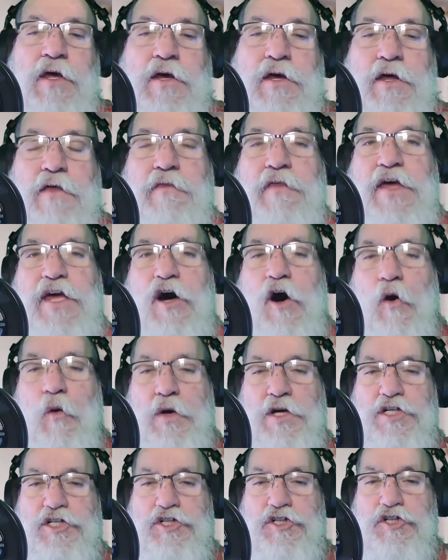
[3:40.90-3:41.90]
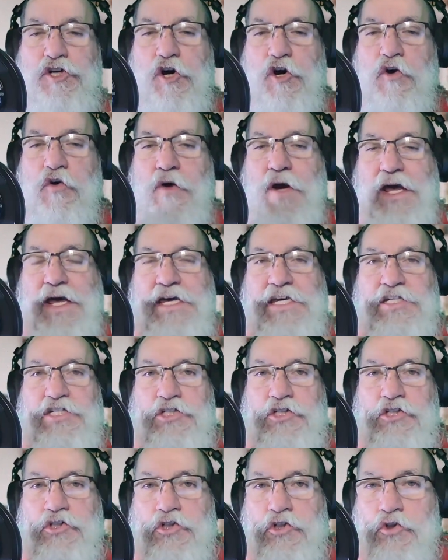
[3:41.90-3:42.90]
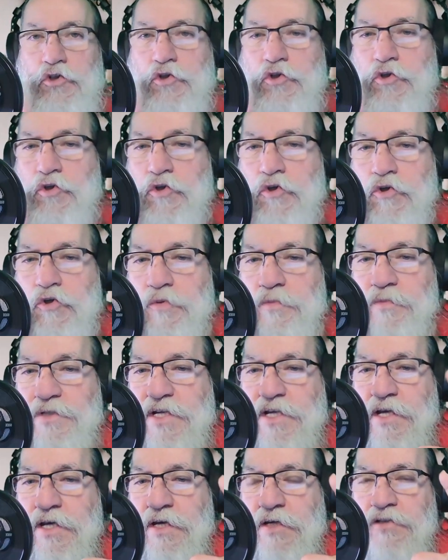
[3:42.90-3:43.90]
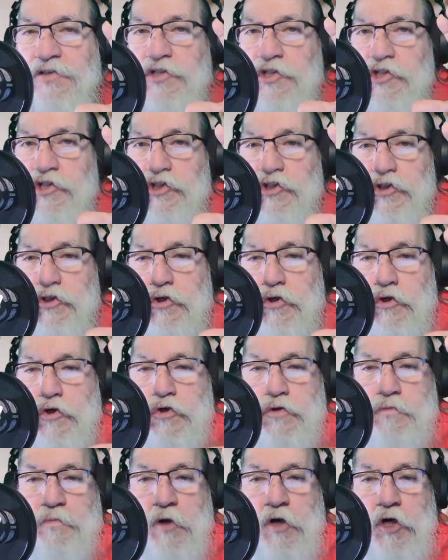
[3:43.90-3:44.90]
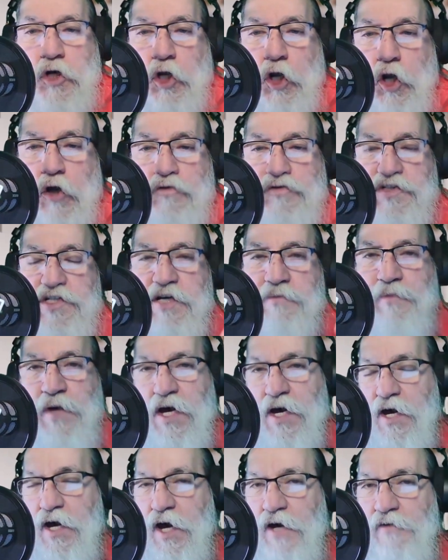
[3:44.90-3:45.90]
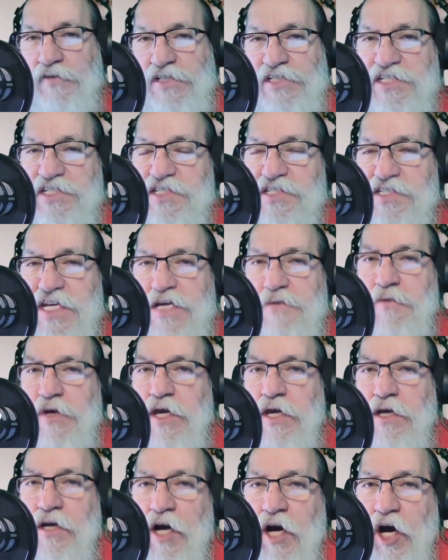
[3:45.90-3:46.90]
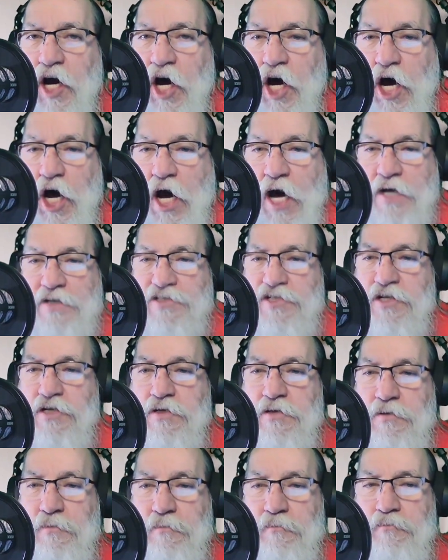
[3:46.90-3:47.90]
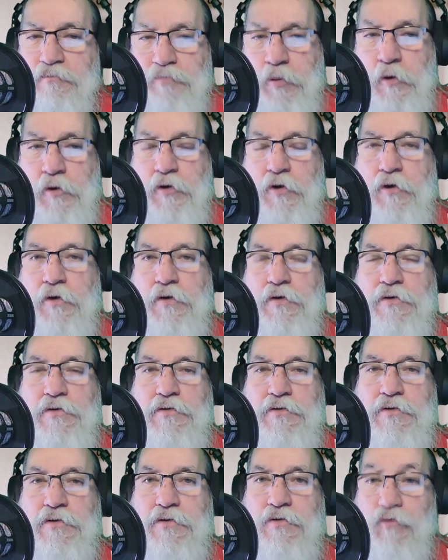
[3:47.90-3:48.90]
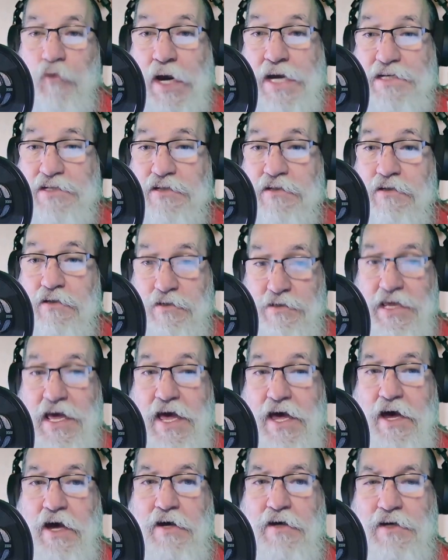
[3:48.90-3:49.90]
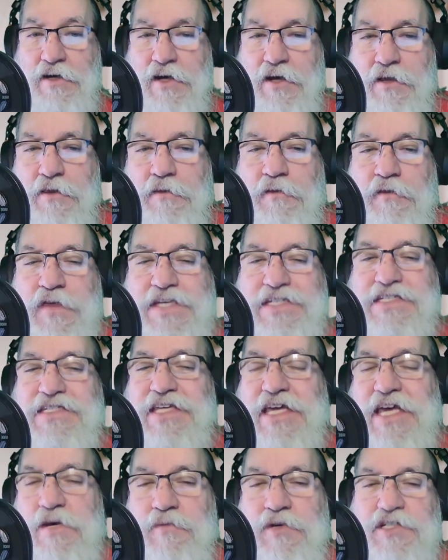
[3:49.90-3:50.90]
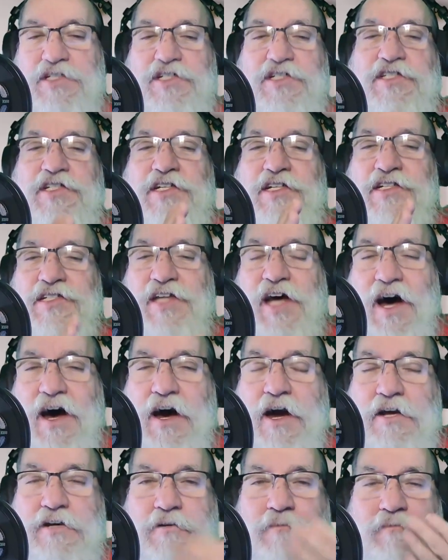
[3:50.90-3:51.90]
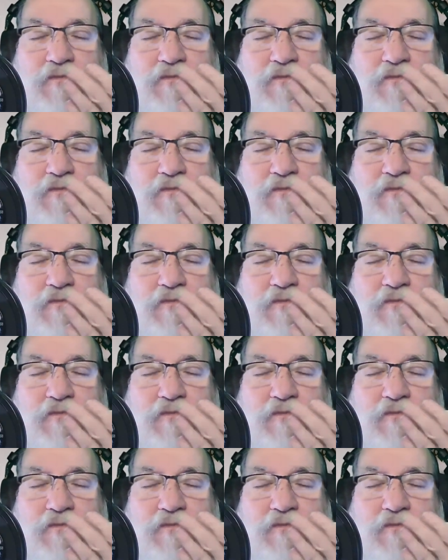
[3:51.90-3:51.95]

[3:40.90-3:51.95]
They always show a zoomed in, super close-up of a steaming hot burger, right? Yeah, this image is designed